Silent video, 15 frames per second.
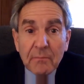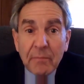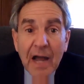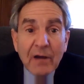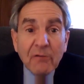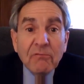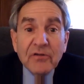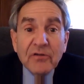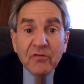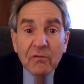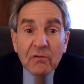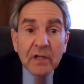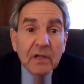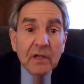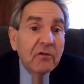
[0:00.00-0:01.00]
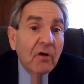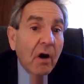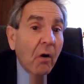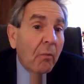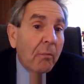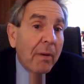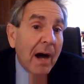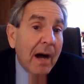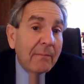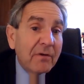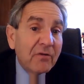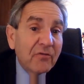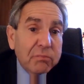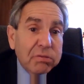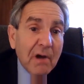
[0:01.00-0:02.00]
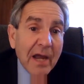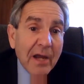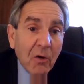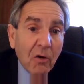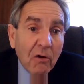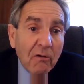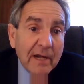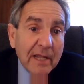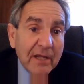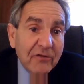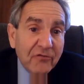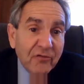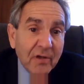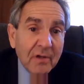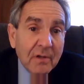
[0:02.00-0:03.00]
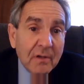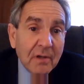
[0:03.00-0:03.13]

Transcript: by returning to Obama's priorities